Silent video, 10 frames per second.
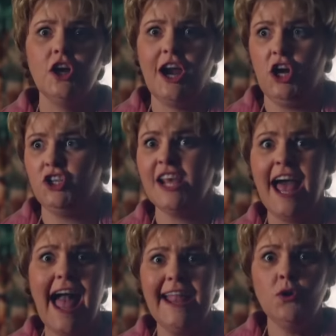girls,
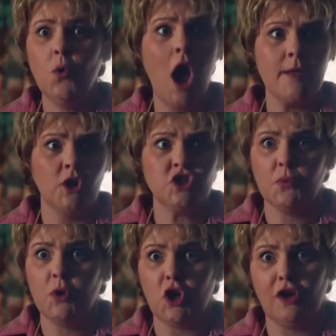I know how much you
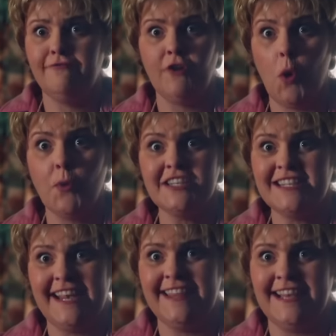were looking forward to
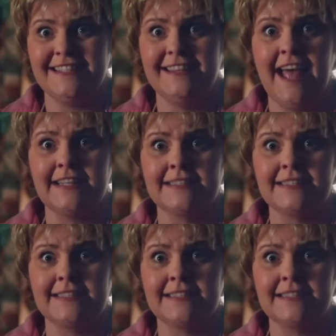seeing this and that.